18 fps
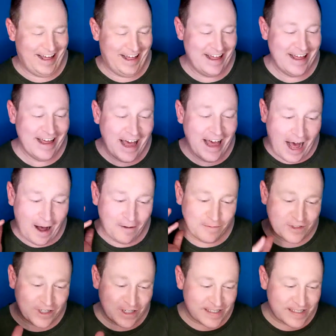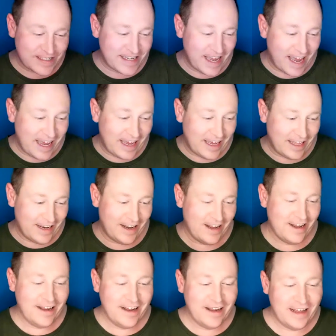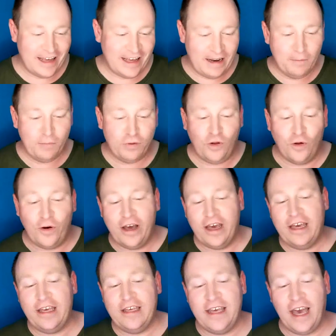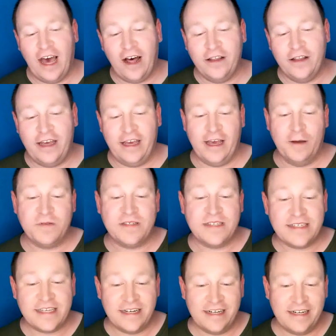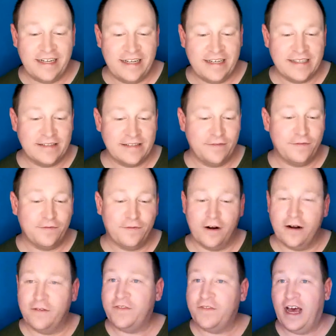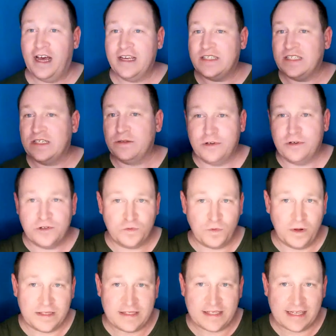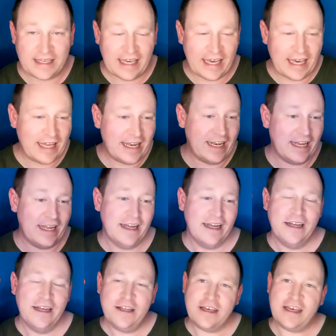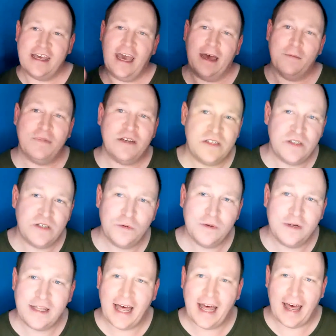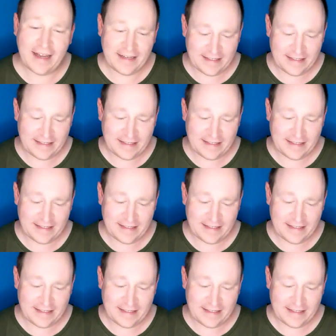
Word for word: I'm just saying, an employee yelling obscenities in front of customers once again, can't be doing that.